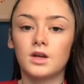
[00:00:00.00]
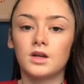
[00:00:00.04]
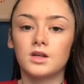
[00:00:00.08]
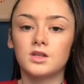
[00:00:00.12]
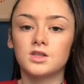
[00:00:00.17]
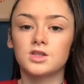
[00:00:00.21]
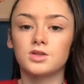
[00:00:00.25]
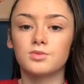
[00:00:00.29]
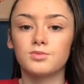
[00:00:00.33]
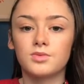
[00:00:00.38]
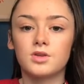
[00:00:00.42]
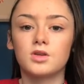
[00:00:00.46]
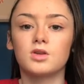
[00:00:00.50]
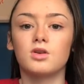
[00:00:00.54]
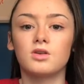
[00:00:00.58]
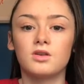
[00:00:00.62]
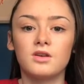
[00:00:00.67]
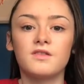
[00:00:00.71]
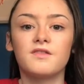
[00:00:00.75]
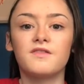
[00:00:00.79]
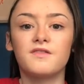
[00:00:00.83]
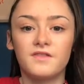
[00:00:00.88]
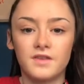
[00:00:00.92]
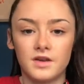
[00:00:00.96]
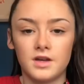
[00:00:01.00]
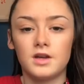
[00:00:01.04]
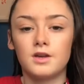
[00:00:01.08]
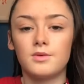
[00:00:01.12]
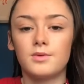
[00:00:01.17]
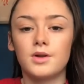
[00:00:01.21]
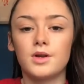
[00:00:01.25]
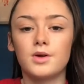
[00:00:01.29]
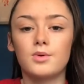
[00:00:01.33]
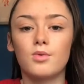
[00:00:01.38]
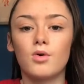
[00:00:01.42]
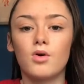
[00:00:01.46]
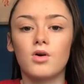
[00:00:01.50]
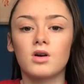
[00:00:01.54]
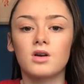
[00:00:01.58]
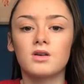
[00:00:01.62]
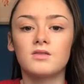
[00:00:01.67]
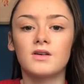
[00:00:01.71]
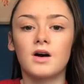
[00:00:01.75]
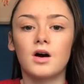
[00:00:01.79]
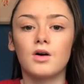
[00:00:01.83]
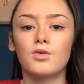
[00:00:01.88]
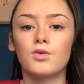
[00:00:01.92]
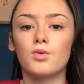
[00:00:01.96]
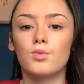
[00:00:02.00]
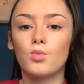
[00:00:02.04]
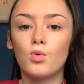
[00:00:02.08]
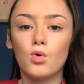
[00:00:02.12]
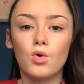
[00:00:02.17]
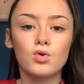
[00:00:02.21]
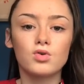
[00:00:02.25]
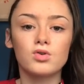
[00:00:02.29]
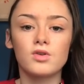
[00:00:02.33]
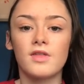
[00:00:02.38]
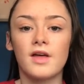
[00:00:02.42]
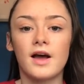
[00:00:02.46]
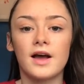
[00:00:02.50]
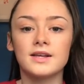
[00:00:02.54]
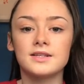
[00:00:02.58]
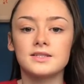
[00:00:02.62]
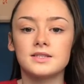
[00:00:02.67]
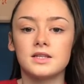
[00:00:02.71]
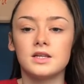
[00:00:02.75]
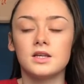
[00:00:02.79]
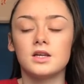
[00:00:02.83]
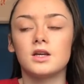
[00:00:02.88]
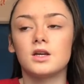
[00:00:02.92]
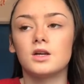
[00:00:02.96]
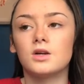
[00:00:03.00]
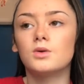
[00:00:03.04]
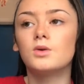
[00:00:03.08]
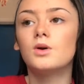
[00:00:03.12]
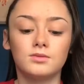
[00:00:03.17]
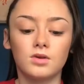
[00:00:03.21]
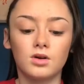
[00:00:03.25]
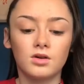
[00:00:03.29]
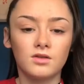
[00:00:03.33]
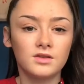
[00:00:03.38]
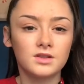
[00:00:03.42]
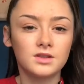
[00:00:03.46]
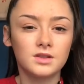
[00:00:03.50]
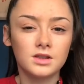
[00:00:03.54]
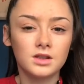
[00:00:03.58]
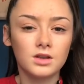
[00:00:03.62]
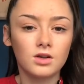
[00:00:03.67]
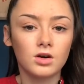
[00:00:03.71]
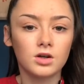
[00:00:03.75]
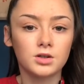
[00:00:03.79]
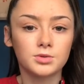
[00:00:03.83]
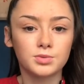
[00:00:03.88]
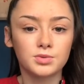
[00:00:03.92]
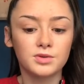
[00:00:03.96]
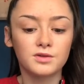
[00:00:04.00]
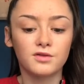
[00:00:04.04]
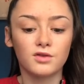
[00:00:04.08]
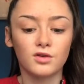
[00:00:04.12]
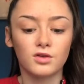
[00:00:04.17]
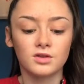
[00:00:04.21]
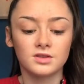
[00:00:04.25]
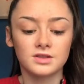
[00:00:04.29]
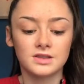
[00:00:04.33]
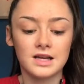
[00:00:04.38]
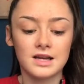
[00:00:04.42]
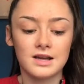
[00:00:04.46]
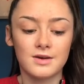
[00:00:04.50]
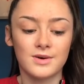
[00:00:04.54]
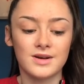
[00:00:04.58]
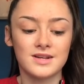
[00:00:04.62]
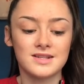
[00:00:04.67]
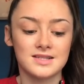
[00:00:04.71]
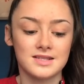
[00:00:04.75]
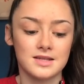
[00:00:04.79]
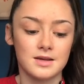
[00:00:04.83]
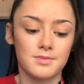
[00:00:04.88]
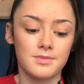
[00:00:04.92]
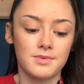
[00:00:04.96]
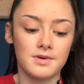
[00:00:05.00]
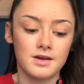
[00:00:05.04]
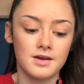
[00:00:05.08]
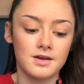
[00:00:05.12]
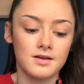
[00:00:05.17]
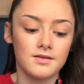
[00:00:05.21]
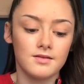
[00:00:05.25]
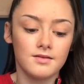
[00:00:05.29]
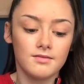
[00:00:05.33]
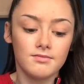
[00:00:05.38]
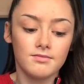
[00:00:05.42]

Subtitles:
something on your feet when you're walking around the ward or the ICU. Obviously the hospital floor is like quite slippy.